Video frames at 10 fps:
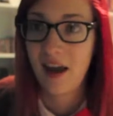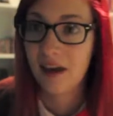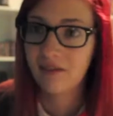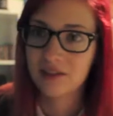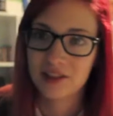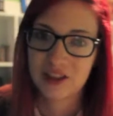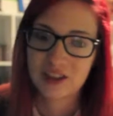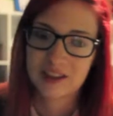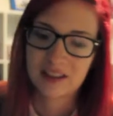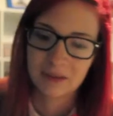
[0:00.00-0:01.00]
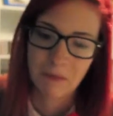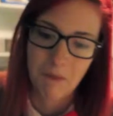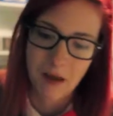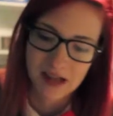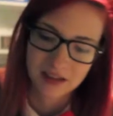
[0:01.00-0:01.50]
it was just
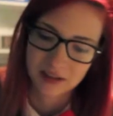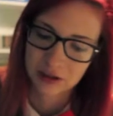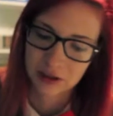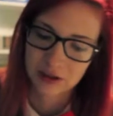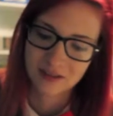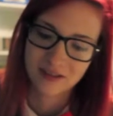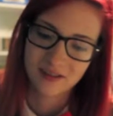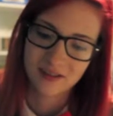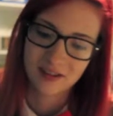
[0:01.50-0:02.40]
an amazing show.